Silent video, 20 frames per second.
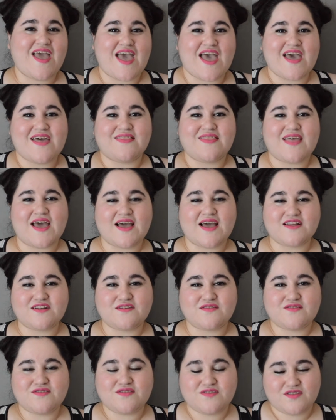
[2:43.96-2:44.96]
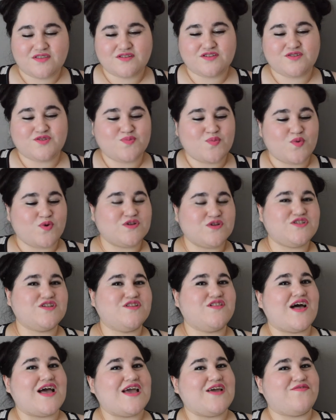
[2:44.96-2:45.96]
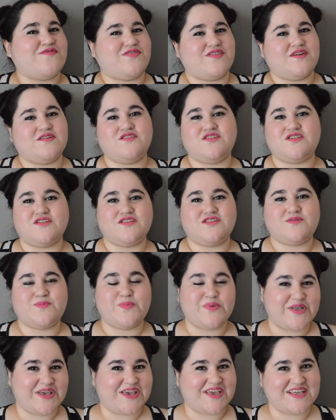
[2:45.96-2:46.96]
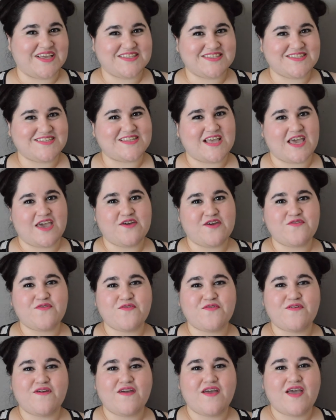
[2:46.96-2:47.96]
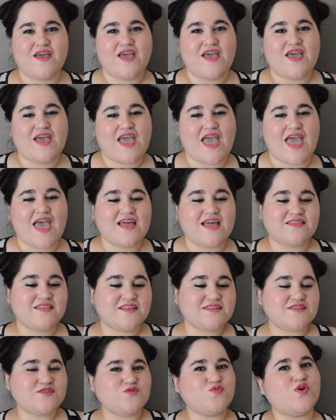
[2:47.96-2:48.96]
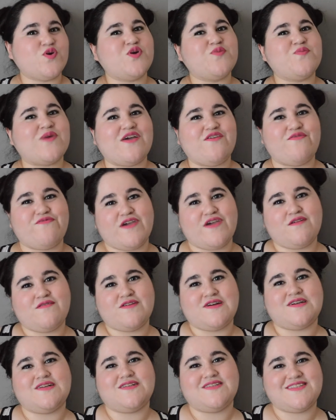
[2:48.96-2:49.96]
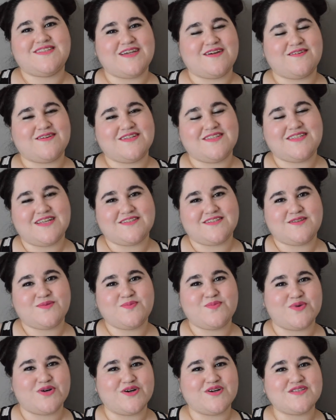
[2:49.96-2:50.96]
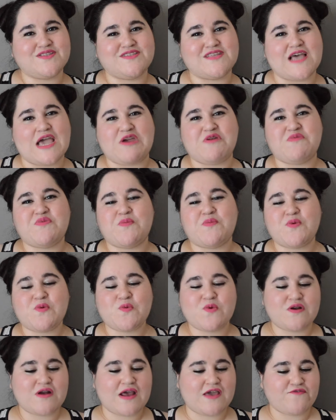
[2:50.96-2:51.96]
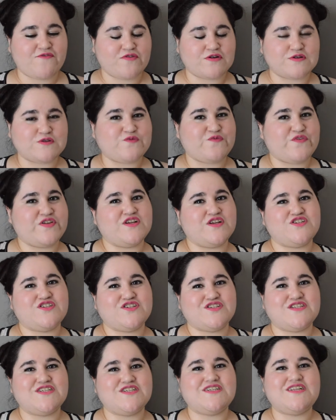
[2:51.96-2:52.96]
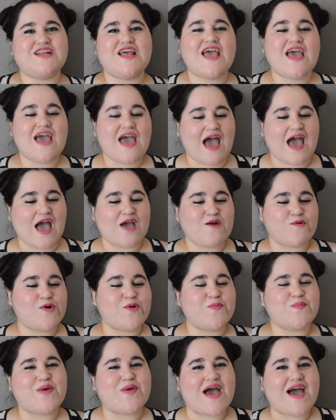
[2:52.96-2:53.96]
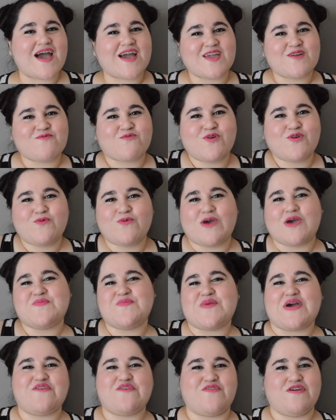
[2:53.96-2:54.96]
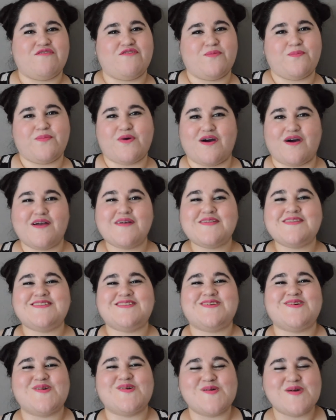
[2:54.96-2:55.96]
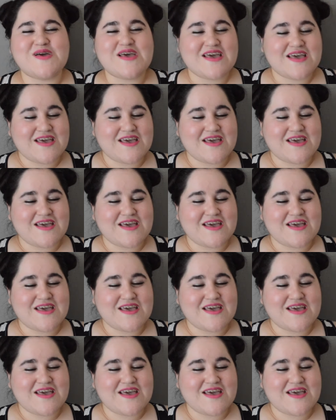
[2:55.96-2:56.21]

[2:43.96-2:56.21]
and that there's more to life than just playing it safe. And this is one of my favorite Sarah Dessen books. I remember when I first finished it, I went back and reread my favorite parts, so